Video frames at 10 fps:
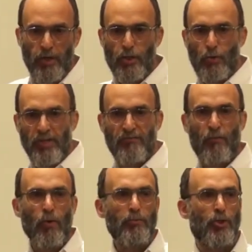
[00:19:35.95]
to
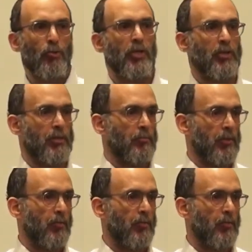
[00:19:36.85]
transform Judaism